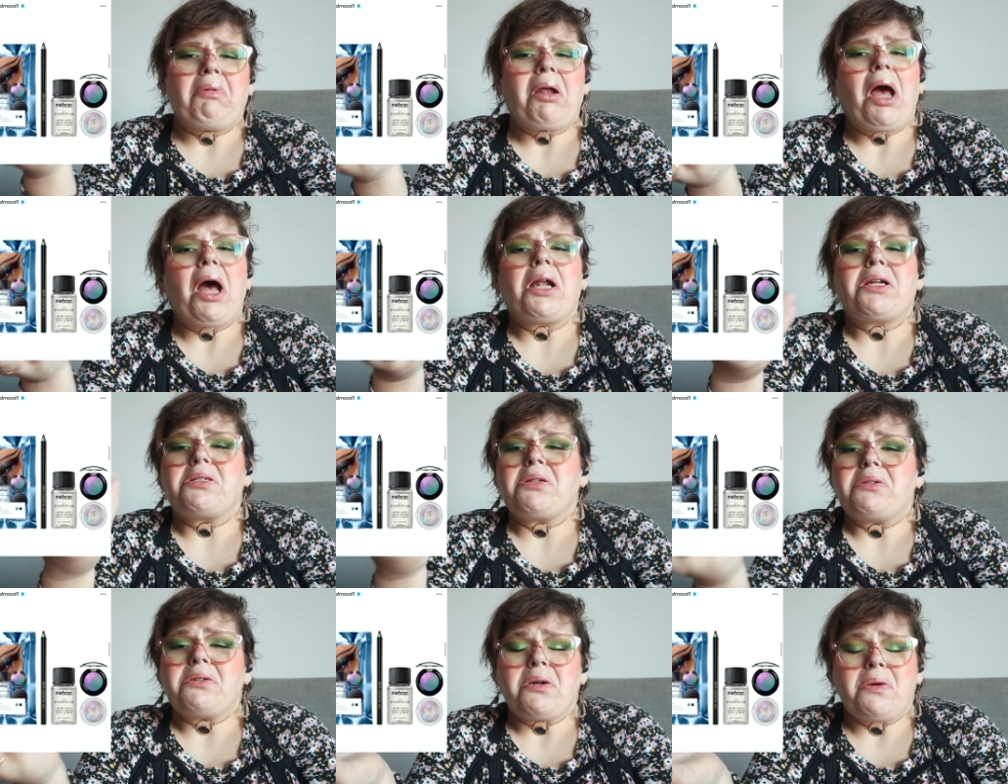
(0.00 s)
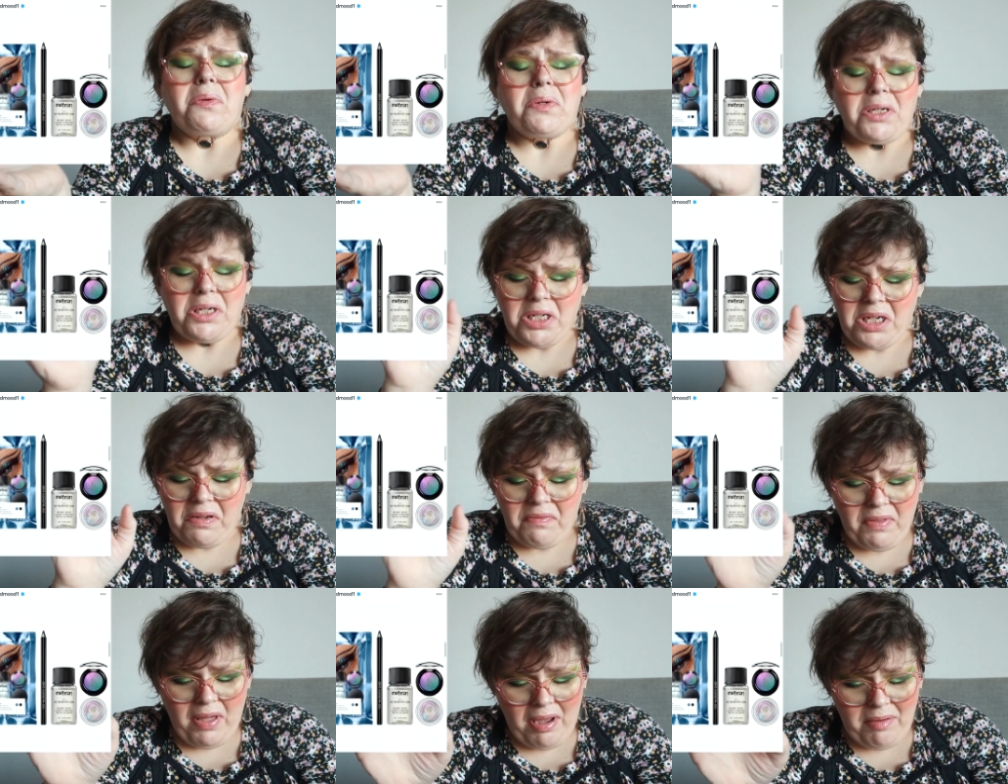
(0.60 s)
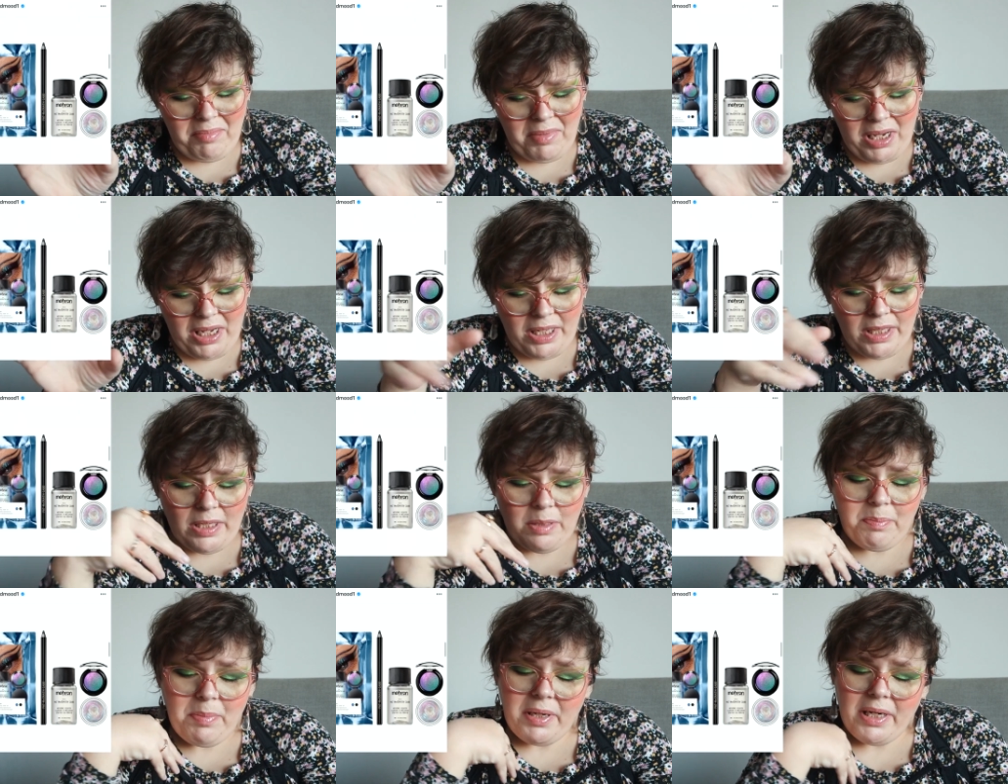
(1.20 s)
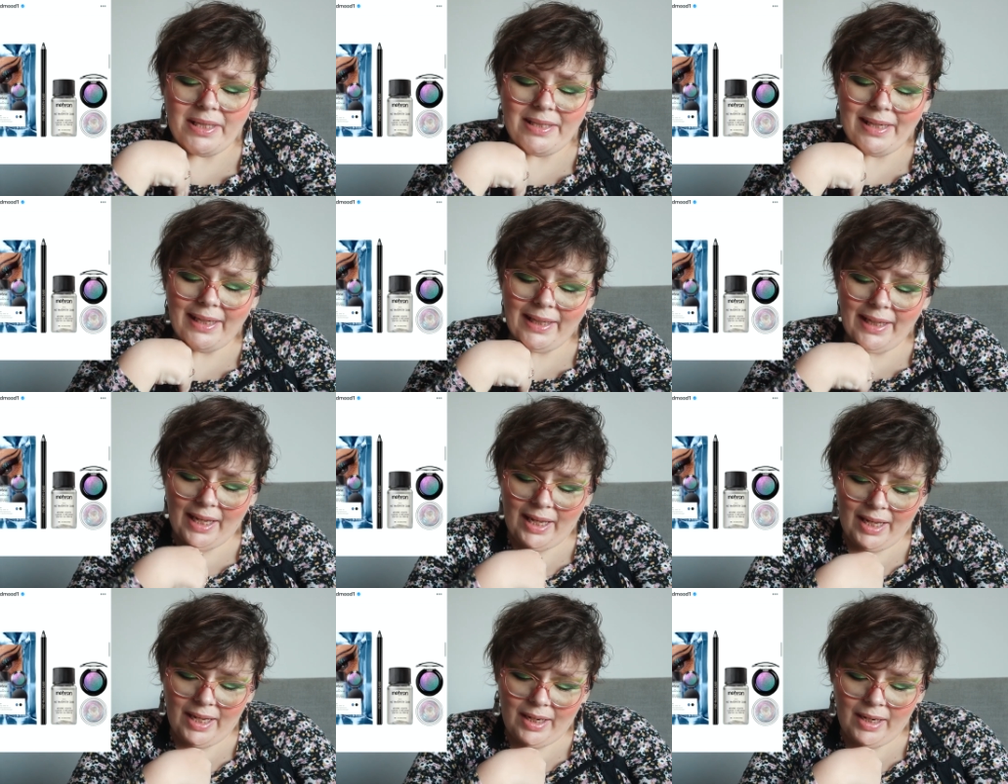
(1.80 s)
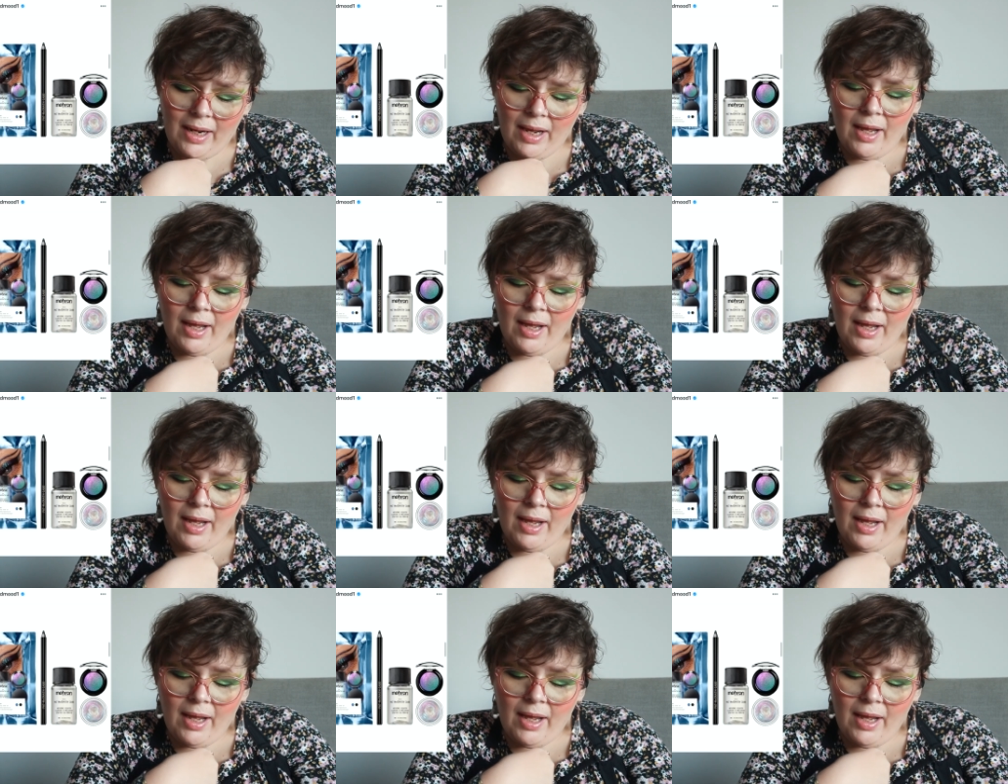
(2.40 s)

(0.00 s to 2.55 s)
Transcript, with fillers: I don't know what any of that means, but it's a kit